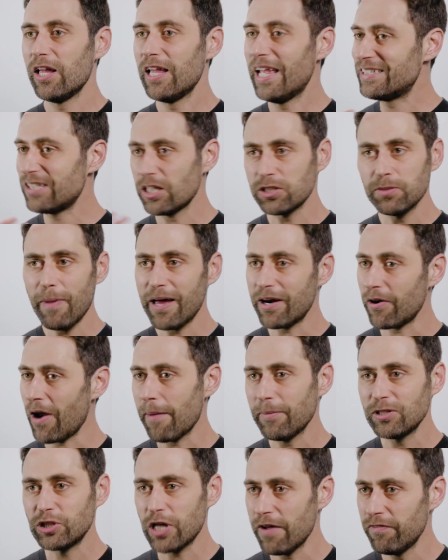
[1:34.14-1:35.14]
it doesn't matter
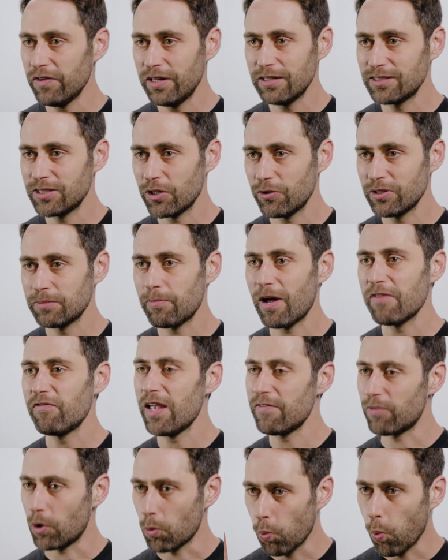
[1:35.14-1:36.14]
how much evidence there is in my
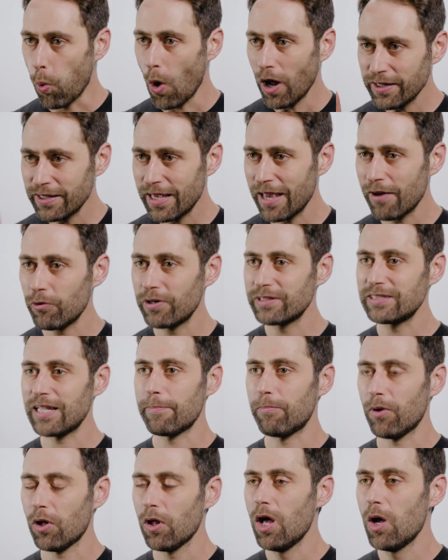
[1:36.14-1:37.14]
favor, one
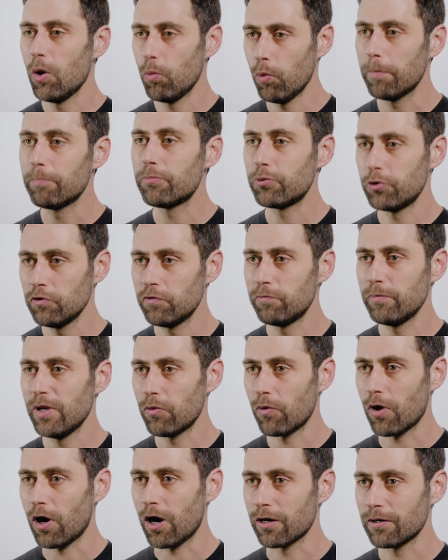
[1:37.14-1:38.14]
counterexample will prove me
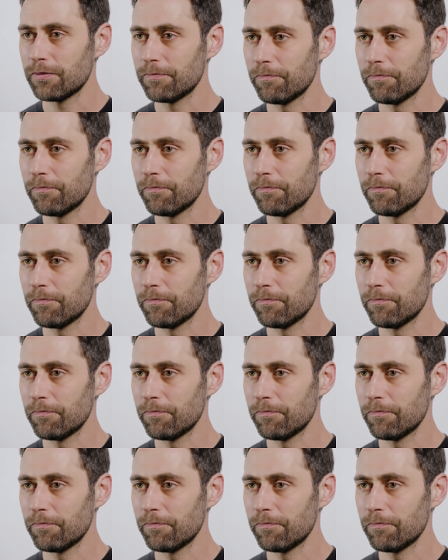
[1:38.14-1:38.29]
wrong.